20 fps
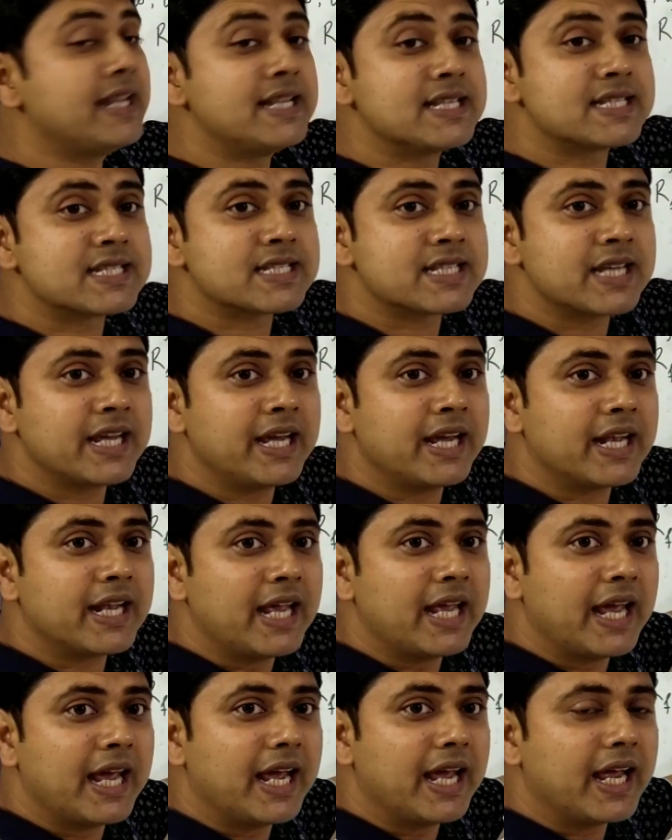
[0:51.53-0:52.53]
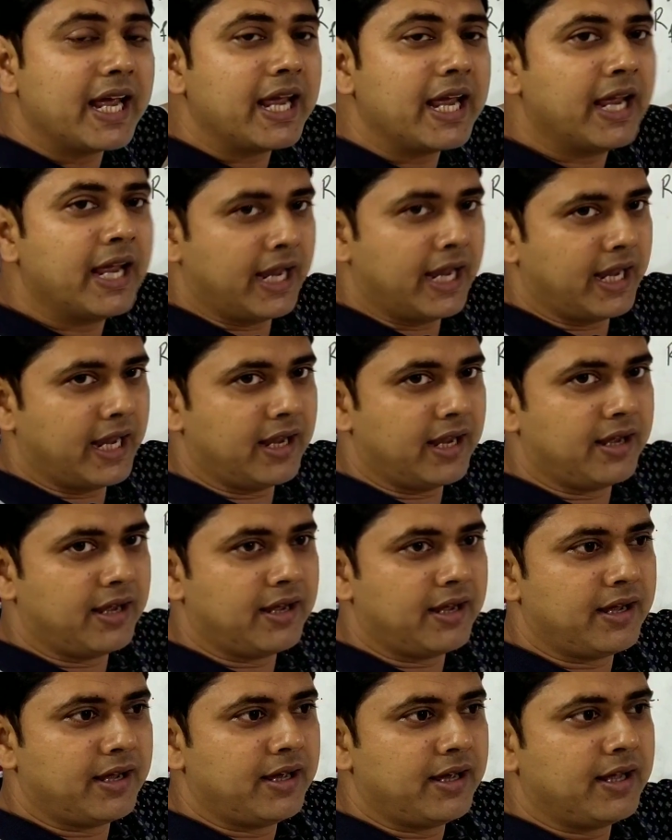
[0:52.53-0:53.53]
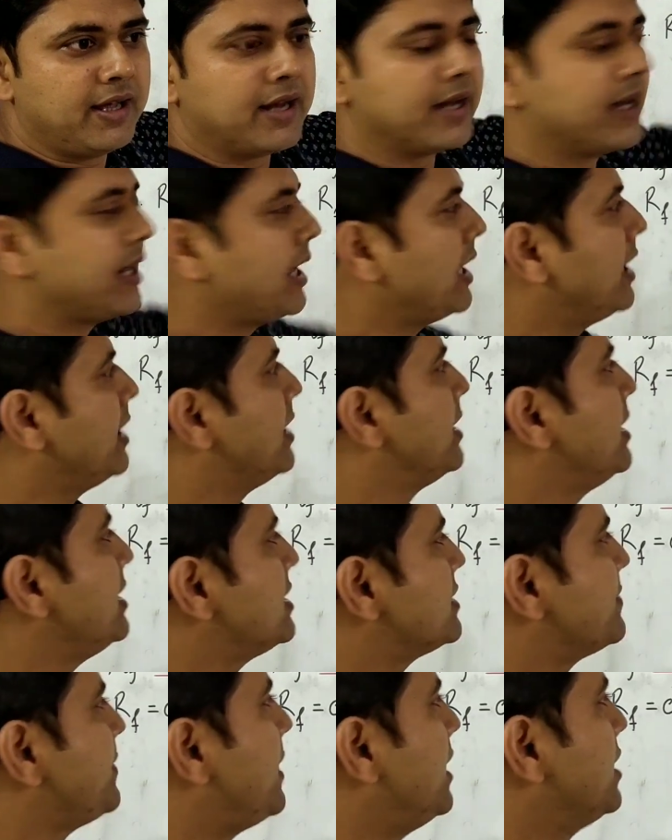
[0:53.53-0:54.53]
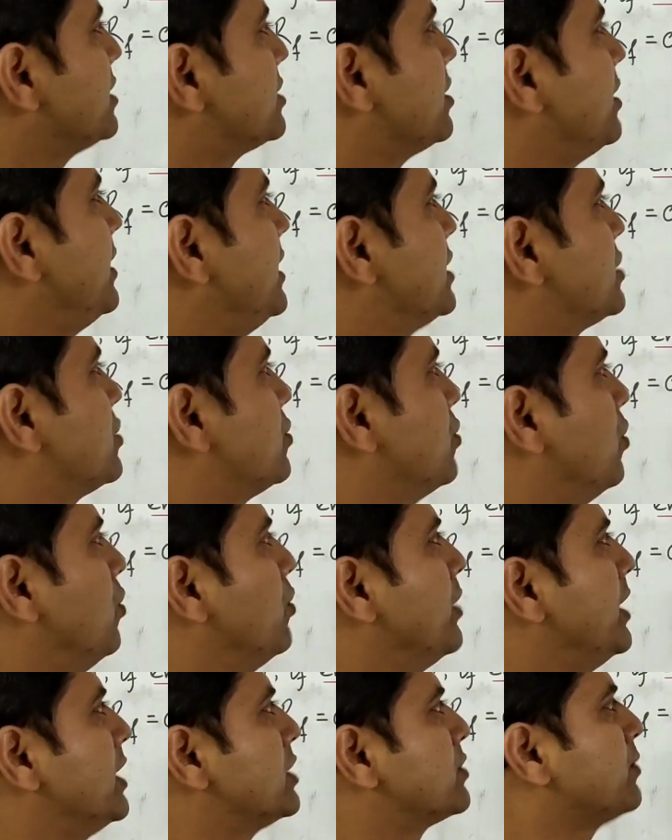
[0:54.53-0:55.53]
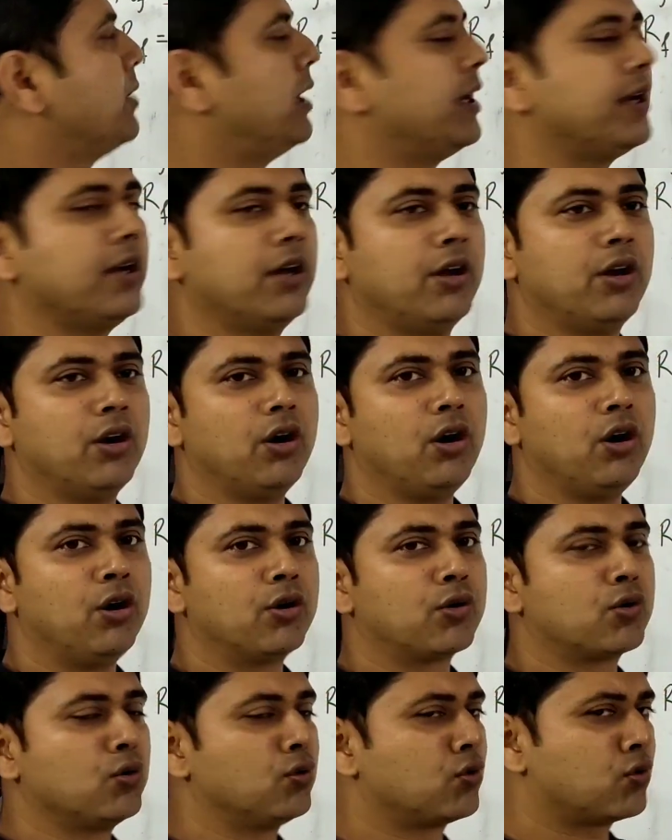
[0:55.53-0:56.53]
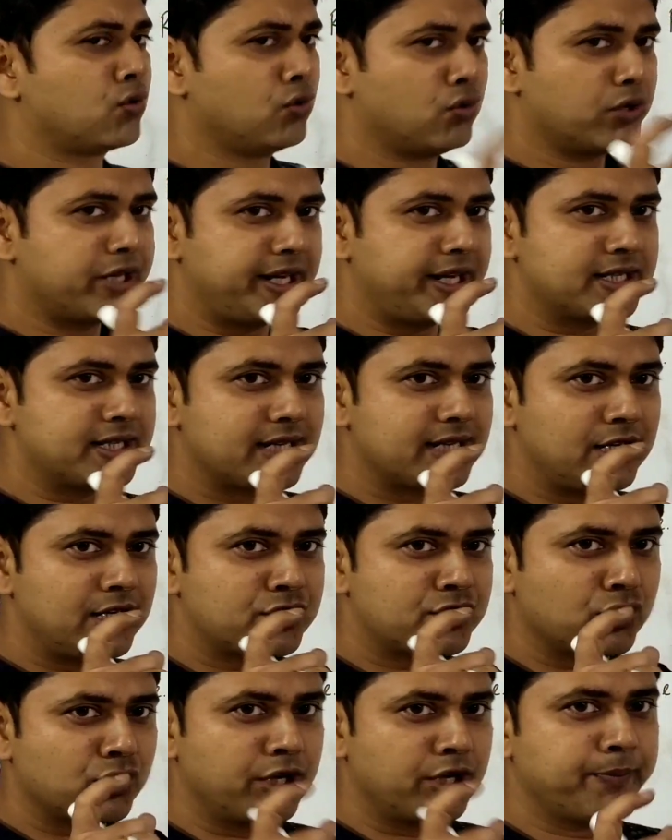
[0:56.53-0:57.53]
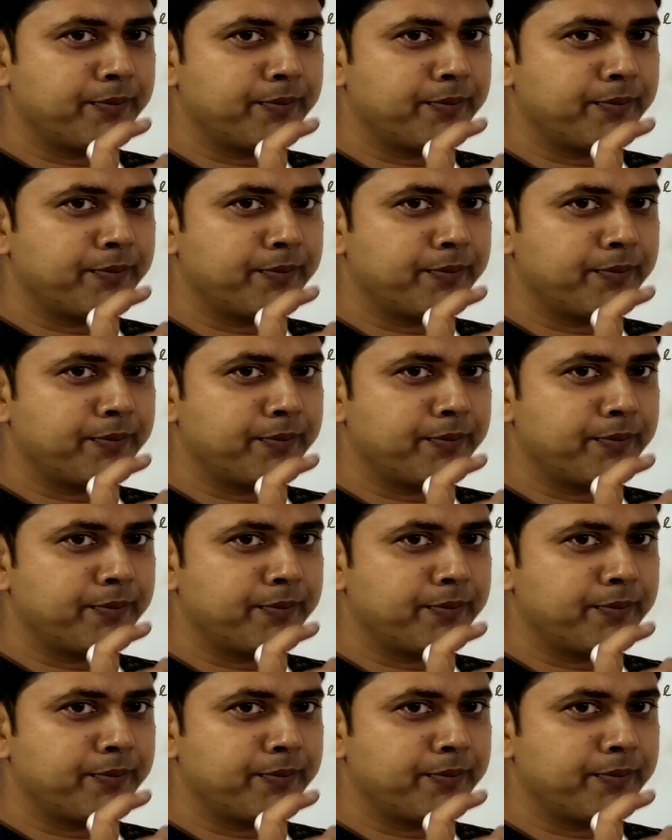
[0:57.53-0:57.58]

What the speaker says: in set A. Then this function is known as what? Onto. Two things are so